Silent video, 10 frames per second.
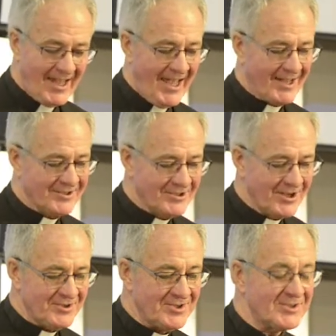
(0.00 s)
and a
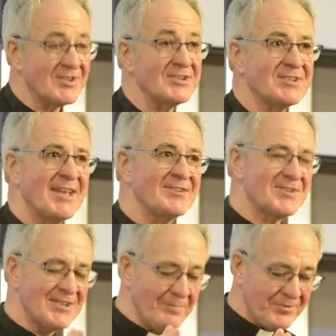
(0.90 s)
notice that said
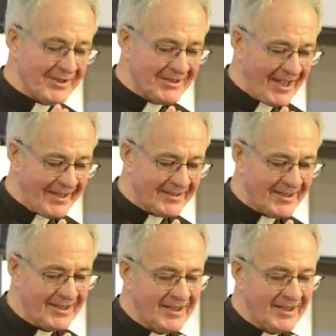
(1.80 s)
something like,